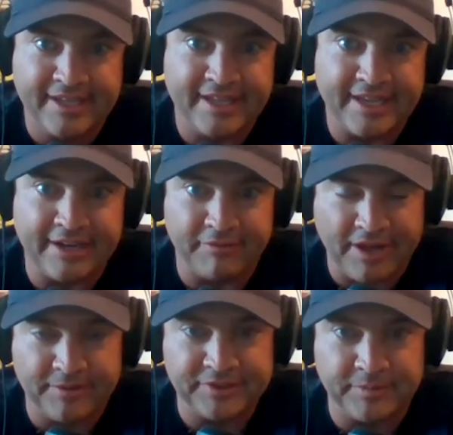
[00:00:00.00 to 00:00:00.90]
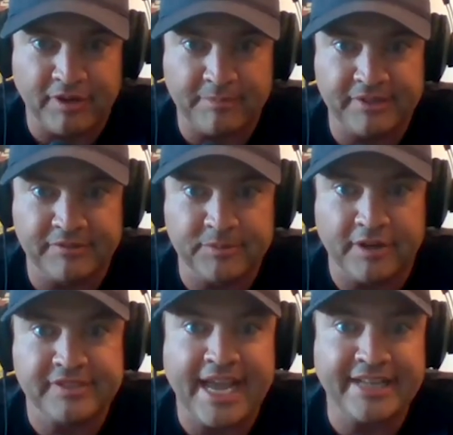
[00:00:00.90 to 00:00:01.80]
And Real Madrid promptly ripped
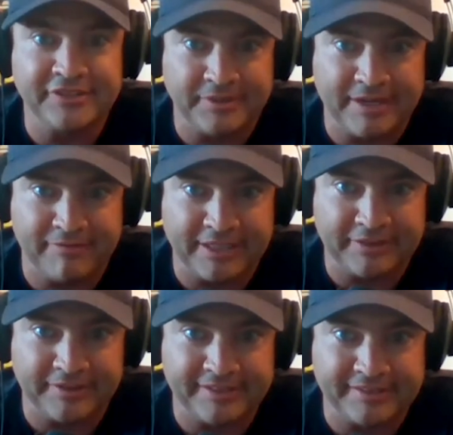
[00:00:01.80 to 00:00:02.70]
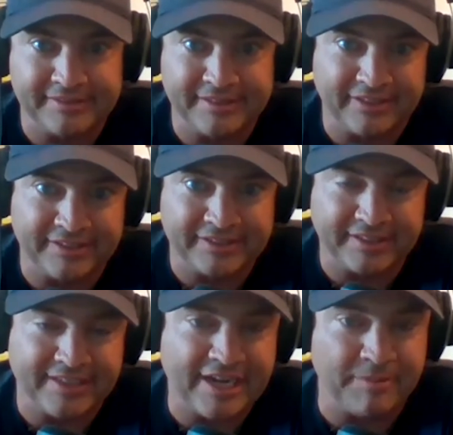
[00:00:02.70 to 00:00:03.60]
off 10 straight victories to clinch the
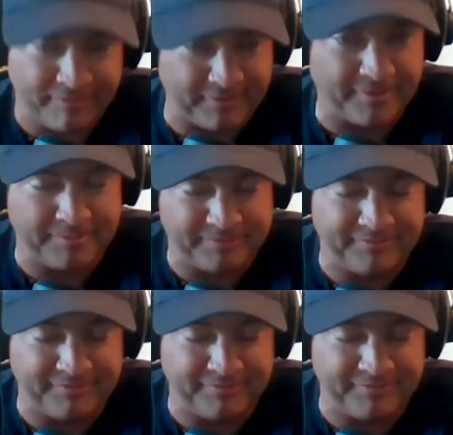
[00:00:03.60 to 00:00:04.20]
title before